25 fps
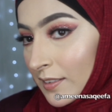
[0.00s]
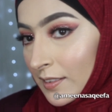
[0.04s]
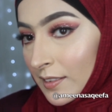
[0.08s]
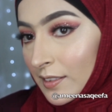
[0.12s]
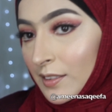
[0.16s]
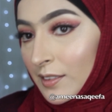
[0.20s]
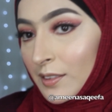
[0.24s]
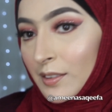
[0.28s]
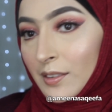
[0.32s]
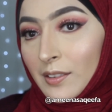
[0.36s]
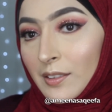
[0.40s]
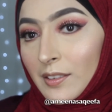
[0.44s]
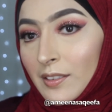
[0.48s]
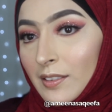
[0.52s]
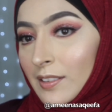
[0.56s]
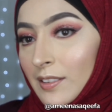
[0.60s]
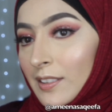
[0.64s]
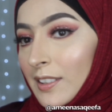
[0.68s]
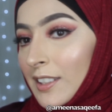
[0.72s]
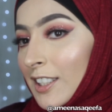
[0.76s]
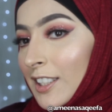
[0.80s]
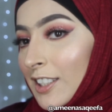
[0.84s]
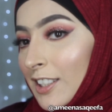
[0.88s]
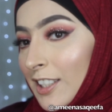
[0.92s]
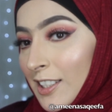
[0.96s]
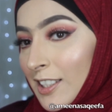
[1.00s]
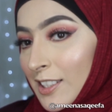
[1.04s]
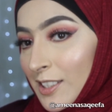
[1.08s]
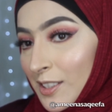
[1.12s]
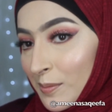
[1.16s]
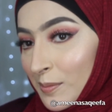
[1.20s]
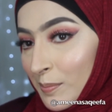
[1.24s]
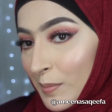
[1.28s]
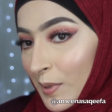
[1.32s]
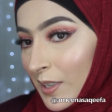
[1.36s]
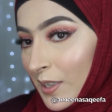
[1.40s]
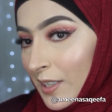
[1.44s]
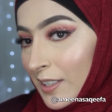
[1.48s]
Ooh, look at that
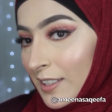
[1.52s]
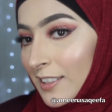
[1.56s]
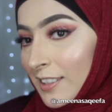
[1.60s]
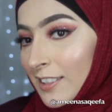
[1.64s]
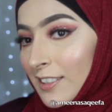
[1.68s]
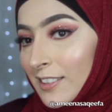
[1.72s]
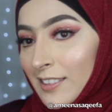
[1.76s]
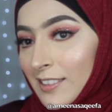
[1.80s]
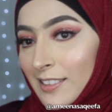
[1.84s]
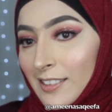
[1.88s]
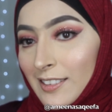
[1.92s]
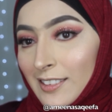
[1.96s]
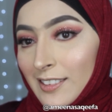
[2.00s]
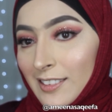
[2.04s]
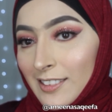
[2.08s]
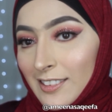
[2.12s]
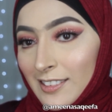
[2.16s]
sparkle.